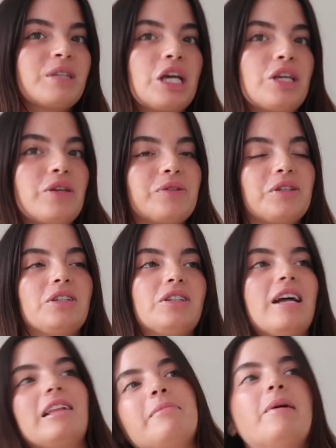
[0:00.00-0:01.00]
cute little
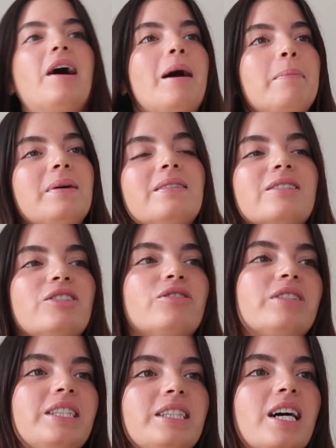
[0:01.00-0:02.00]
lollipop
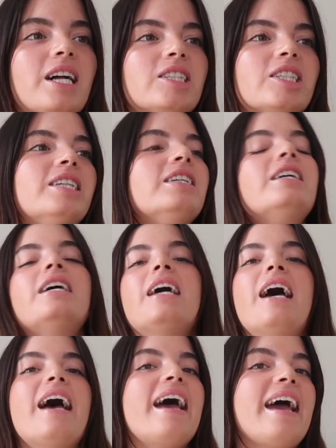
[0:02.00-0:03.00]
green color.
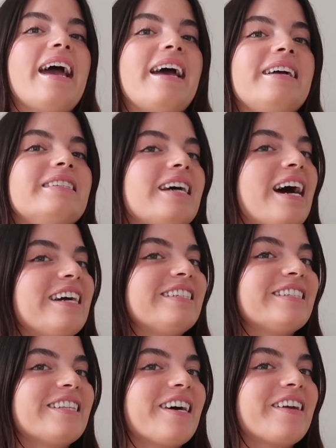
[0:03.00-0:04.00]
And I
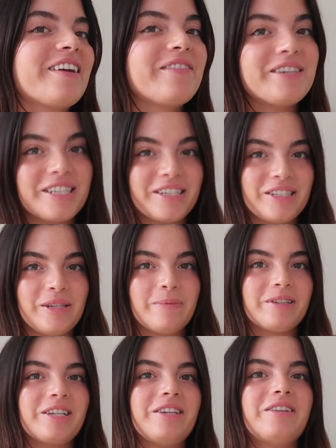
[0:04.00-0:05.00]
just thought it was
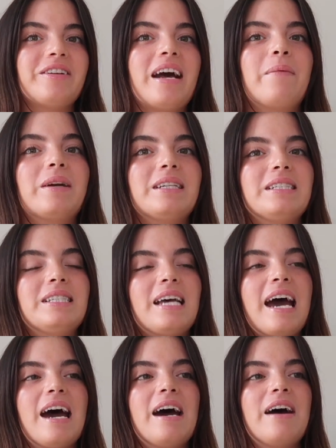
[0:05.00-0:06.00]
super cute. I wanted to
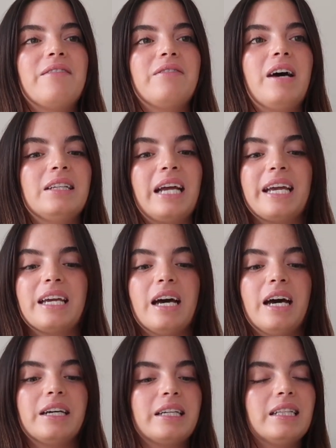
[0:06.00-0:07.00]
have like
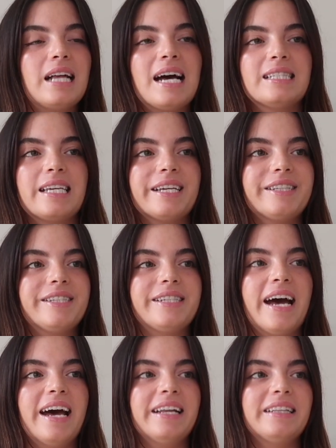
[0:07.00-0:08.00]
a classic
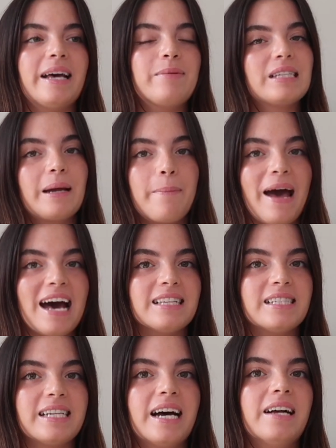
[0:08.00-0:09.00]
set that was like a
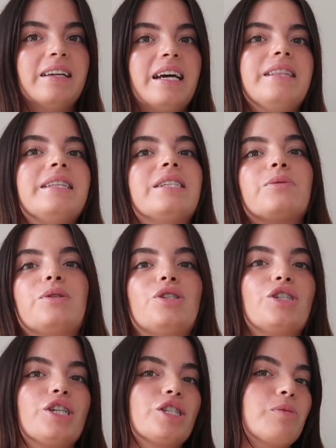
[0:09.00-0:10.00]
pastel, and this was
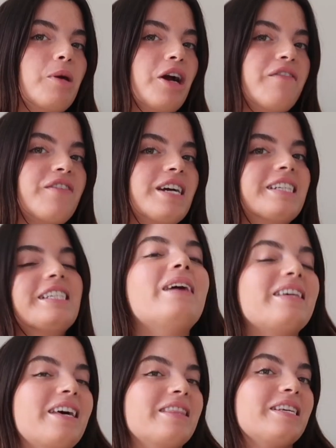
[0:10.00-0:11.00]
just perfect.
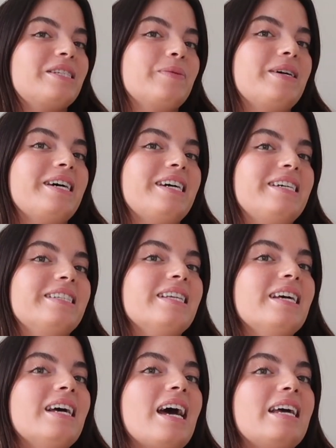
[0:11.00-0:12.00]
I thought this was
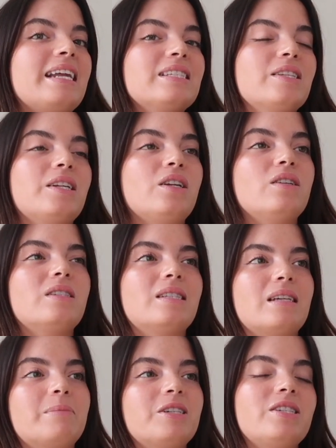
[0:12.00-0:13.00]
a nice little
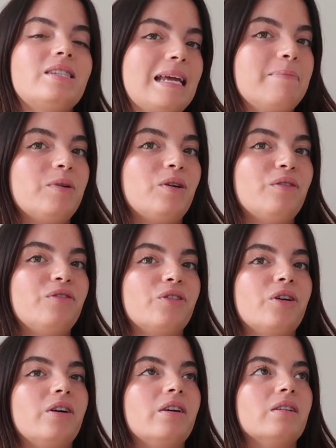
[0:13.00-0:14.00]
summer staple
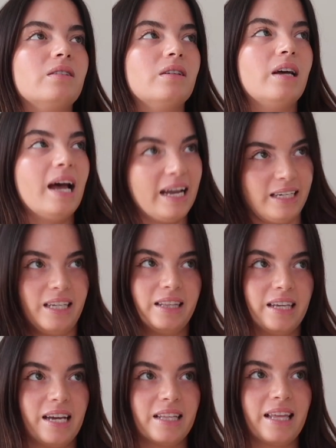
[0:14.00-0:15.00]
for
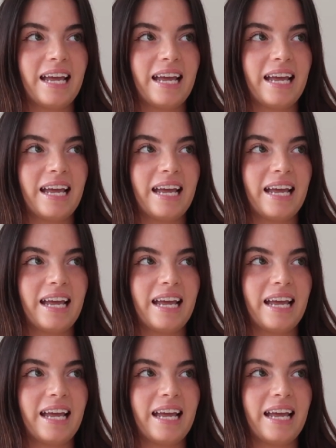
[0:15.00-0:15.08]
anything, like